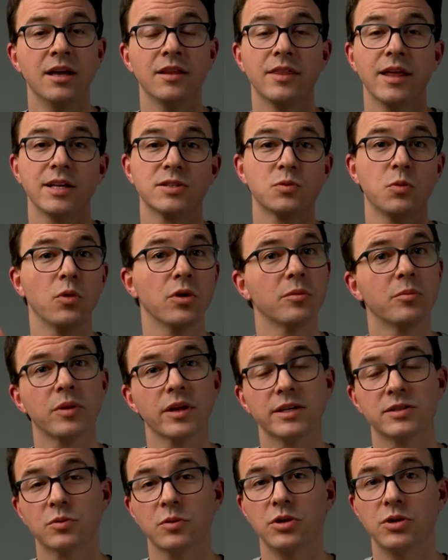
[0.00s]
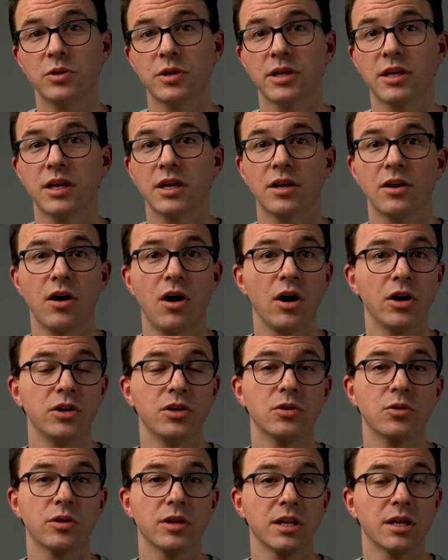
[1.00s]
that's one place where you can get
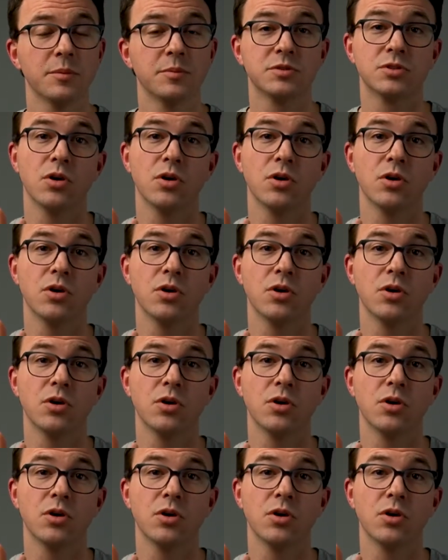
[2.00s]
audio clips,